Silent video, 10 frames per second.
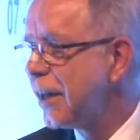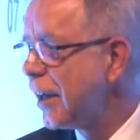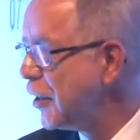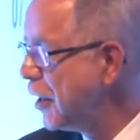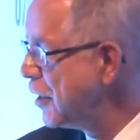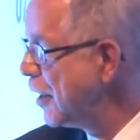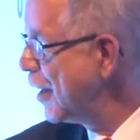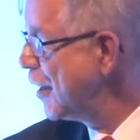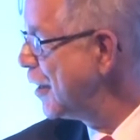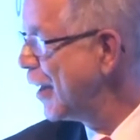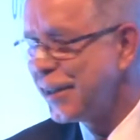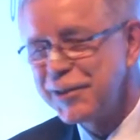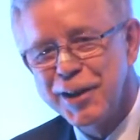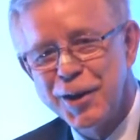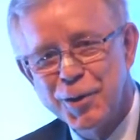in India,
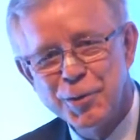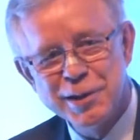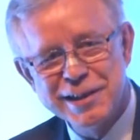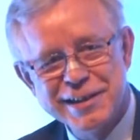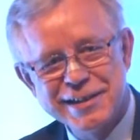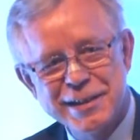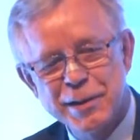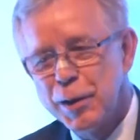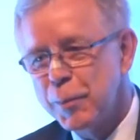and the whole world.